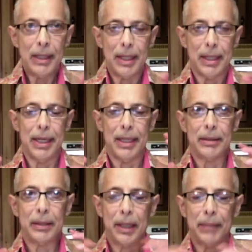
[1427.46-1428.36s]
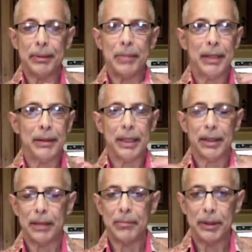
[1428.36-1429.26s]
yet complementary and
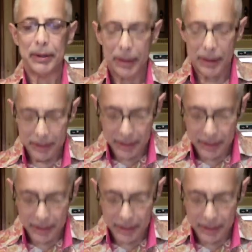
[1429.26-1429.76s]
harmonious.